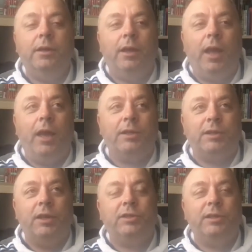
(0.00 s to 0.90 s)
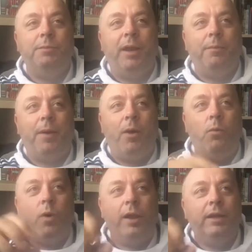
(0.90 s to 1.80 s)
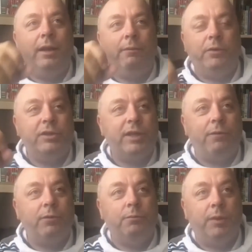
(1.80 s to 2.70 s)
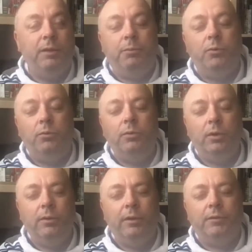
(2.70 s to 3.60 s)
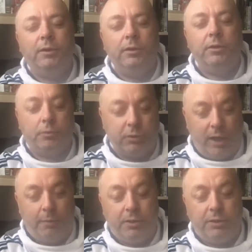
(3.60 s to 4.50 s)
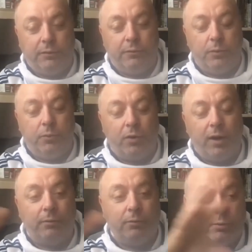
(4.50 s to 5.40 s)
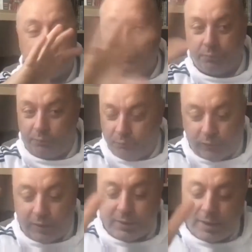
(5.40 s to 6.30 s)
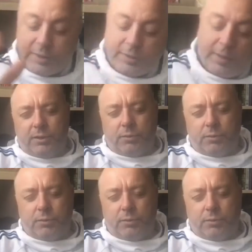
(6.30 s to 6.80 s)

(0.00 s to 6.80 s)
it essentially meant about 1 in every 7 people who lived in Lewes was coming to the football ground, which was fantastic.